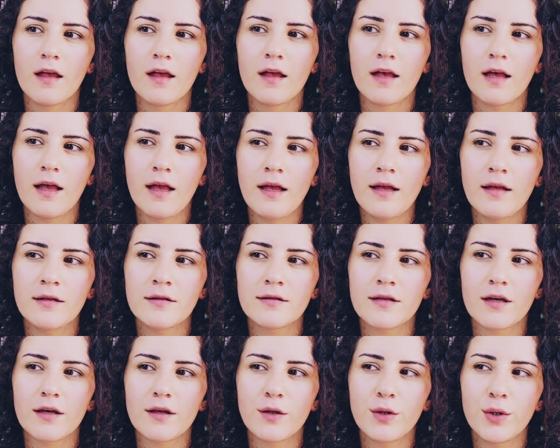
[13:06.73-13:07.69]

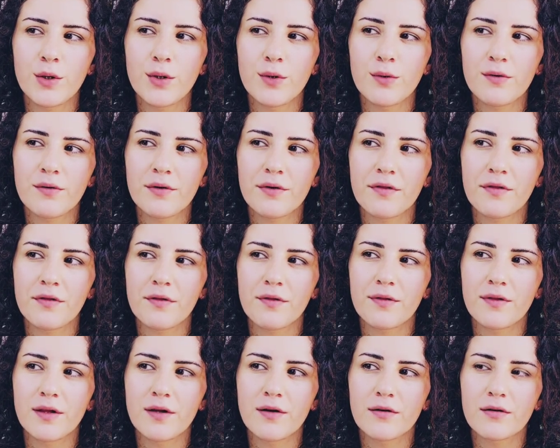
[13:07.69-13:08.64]
And you're
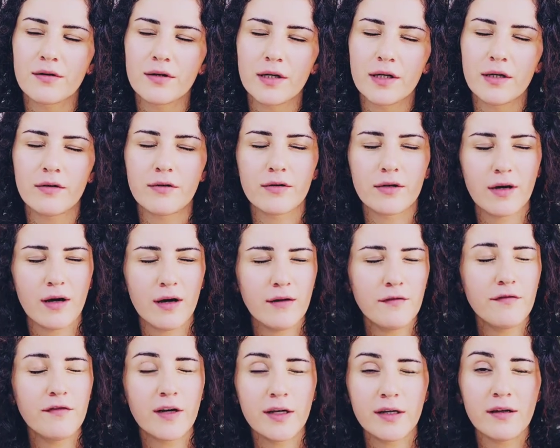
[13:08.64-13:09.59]
kind
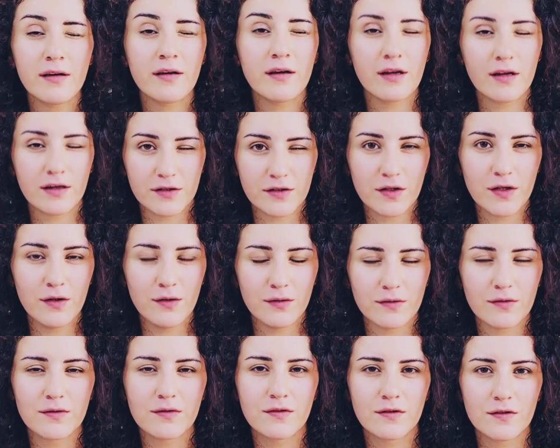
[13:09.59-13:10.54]
of finding an
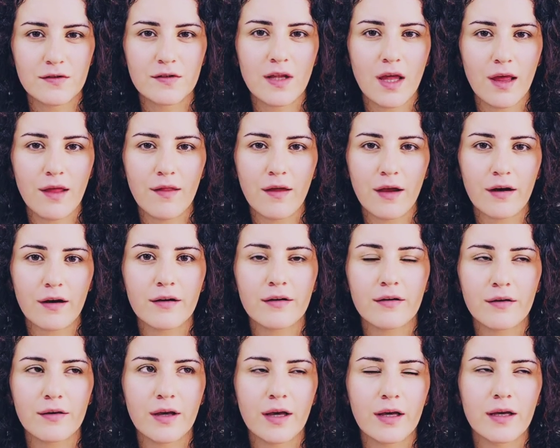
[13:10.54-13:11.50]
excuse to stay there,
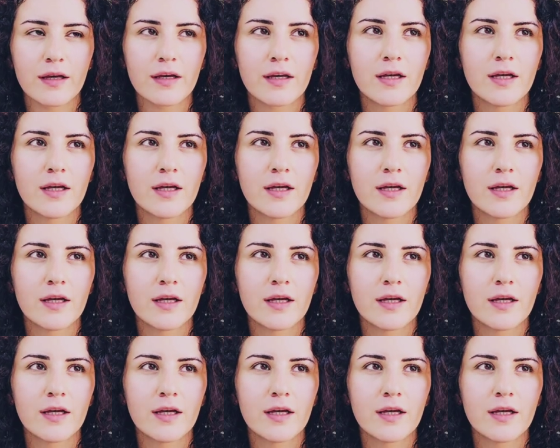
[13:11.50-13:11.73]
okay?